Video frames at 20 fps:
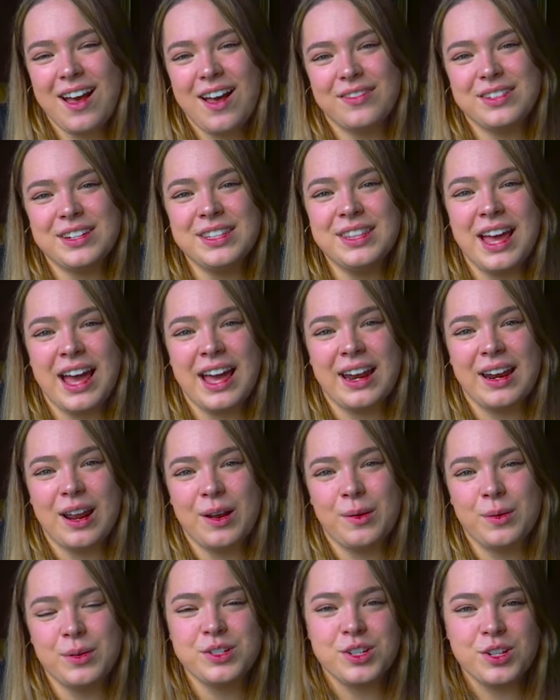after that,
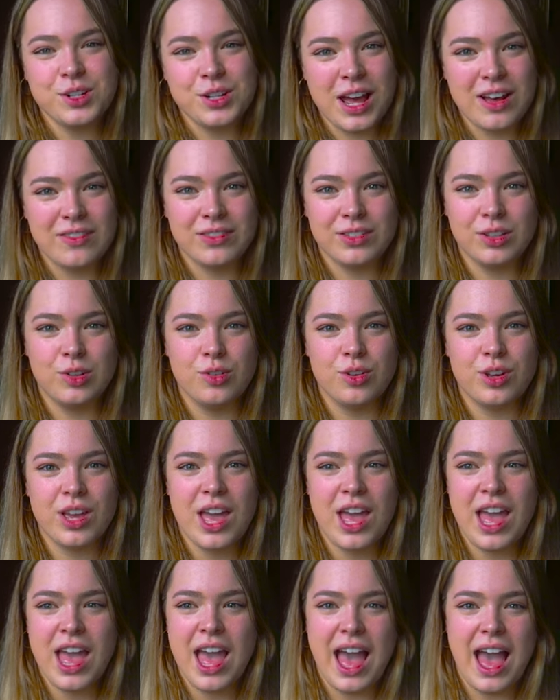I want you to have a look
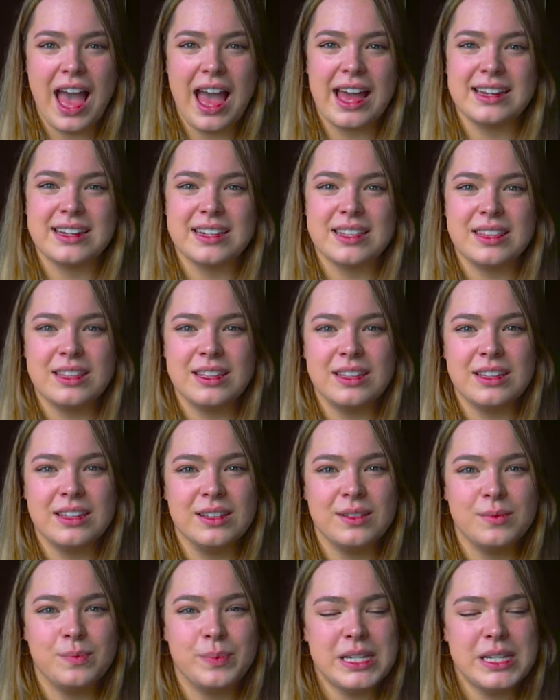at the